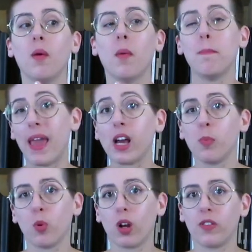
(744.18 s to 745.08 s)

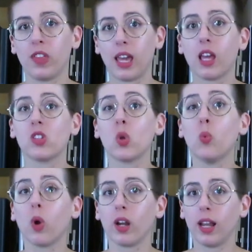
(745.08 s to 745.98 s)
makeup work for the kids who
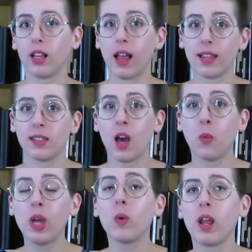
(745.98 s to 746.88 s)
weren't in class that
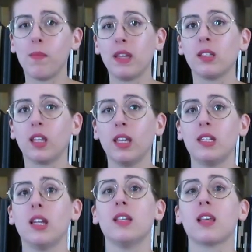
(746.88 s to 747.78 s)
week. What I basically
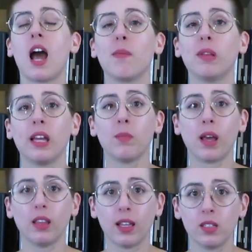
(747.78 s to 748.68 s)
did is I planned
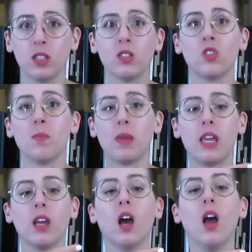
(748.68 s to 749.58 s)
my lessons to
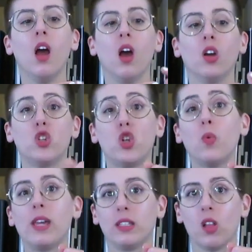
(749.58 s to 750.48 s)
be 2
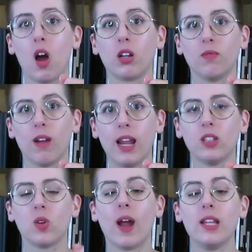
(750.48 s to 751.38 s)
weeks long, right?
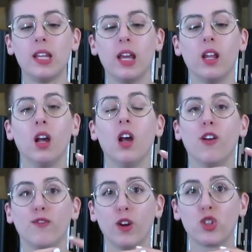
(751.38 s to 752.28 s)
So I did
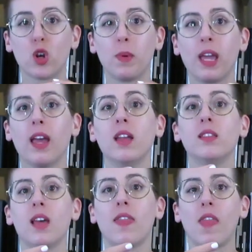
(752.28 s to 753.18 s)
first group of
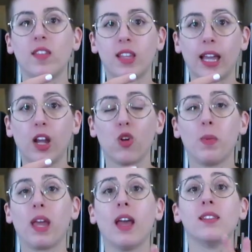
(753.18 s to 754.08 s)
kids and then the second group
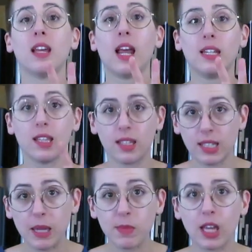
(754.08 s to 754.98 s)
of kids, and I did the
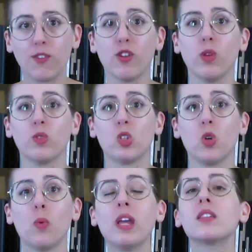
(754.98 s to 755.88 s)
same thing for those
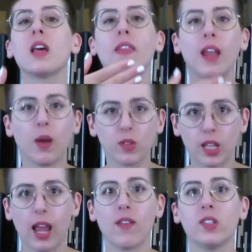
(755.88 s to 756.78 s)
2 weeks, and then I was
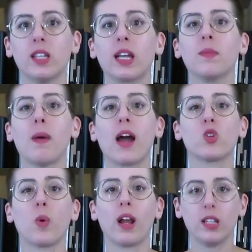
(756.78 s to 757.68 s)
going to have a second
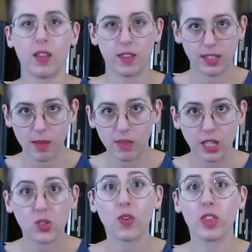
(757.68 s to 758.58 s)
batch where I did the same
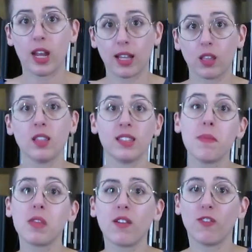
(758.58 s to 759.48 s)
thing for the
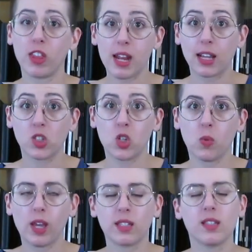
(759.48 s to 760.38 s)
next 2
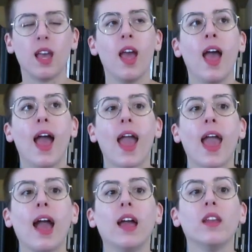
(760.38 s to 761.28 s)
weeks.
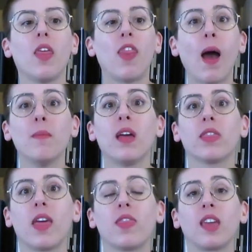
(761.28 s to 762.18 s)
And that
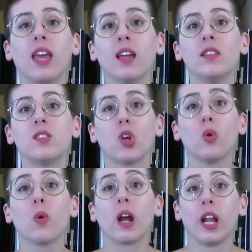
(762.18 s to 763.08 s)
meant that the kids
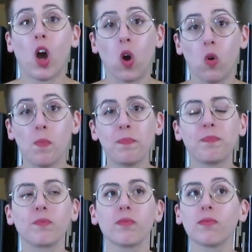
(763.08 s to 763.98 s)
who were at home,
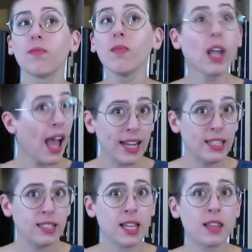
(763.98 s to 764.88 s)
I
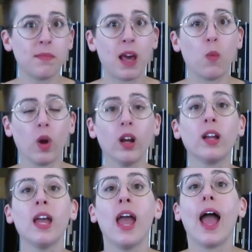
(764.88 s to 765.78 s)
didn't send them that
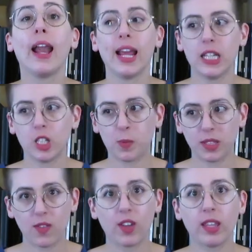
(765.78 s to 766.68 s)
work, and I did
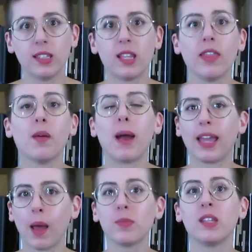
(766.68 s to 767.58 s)
specifically send them, I
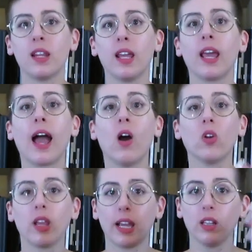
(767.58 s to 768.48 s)
kept sending
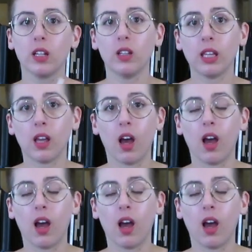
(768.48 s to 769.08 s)
out like a little